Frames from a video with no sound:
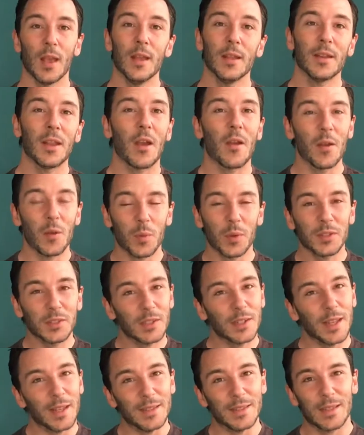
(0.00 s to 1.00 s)
Now, it
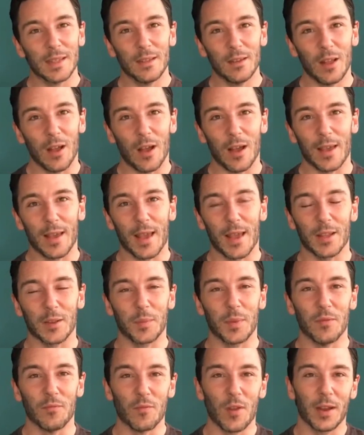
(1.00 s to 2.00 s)
wasn't until I had
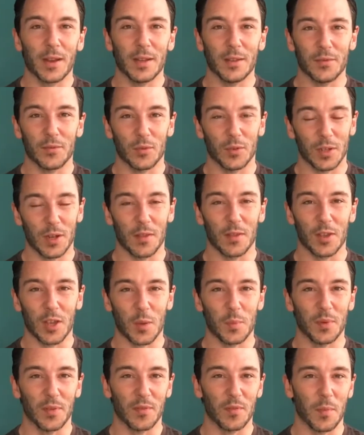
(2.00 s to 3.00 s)
been riding for another
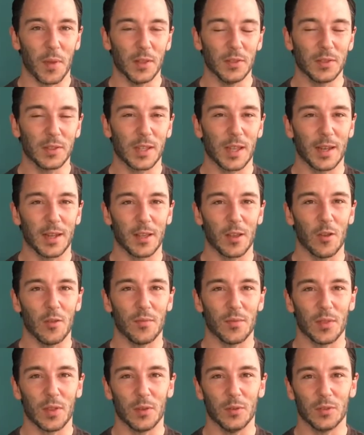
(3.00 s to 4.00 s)
couple of months, getting
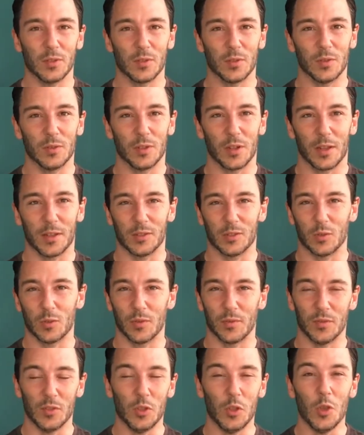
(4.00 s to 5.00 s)
over those like sort
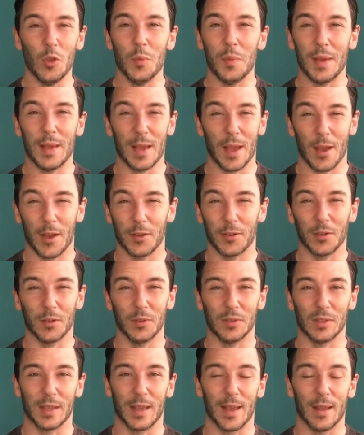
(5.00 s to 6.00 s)
of newbie
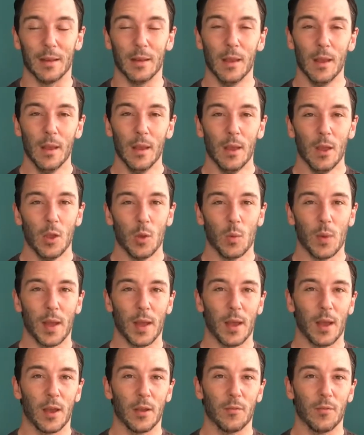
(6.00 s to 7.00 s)
hurdles again,
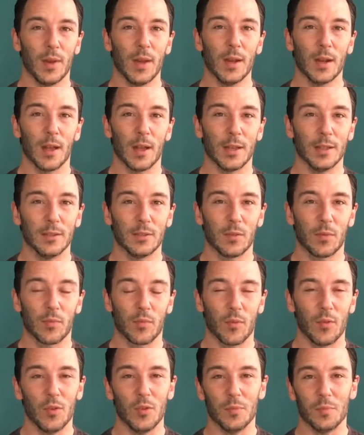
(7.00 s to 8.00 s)
where I realized
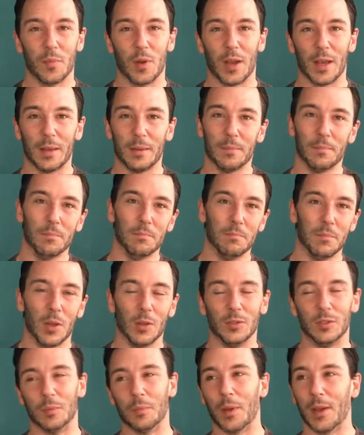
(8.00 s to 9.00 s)
through my
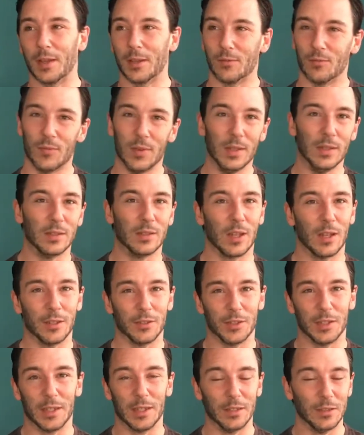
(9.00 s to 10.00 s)
motorbike
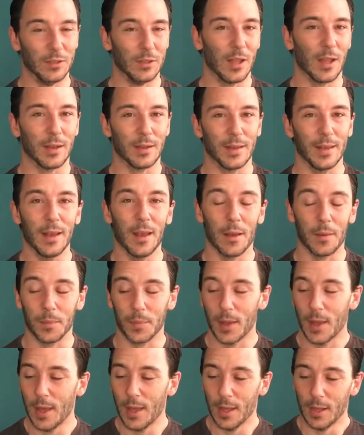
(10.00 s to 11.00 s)
researching and nerding up
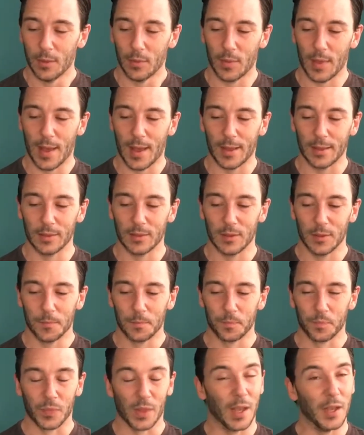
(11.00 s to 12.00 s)
that
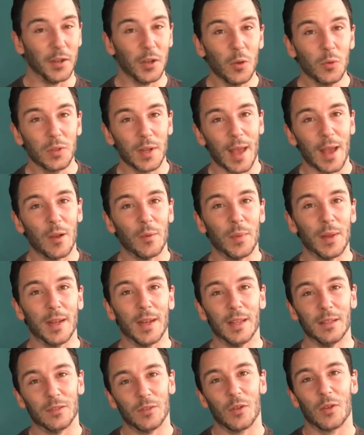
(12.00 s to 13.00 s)
an old helmet
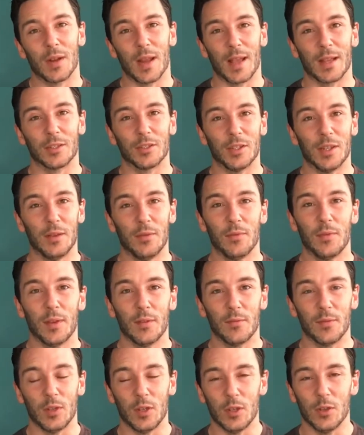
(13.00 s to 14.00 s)
is not actually
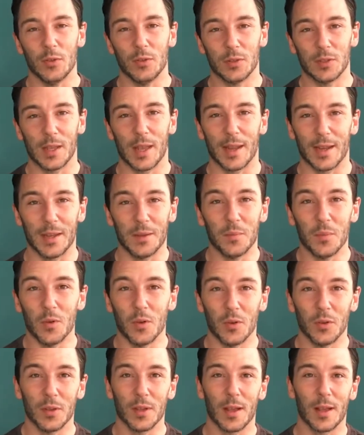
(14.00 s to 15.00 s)
fit for use
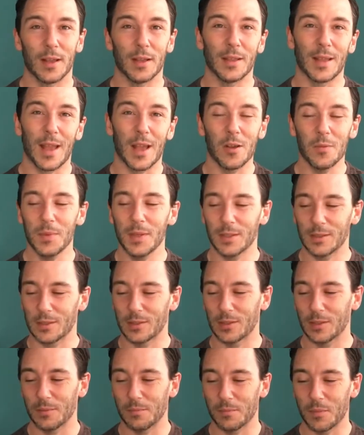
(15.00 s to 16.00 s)
anymore.
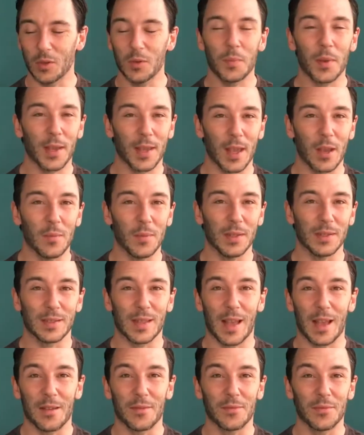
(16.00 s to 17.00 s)
Motorbike helmets
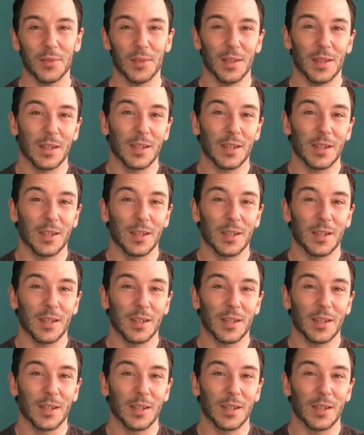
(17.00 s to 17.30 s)
have an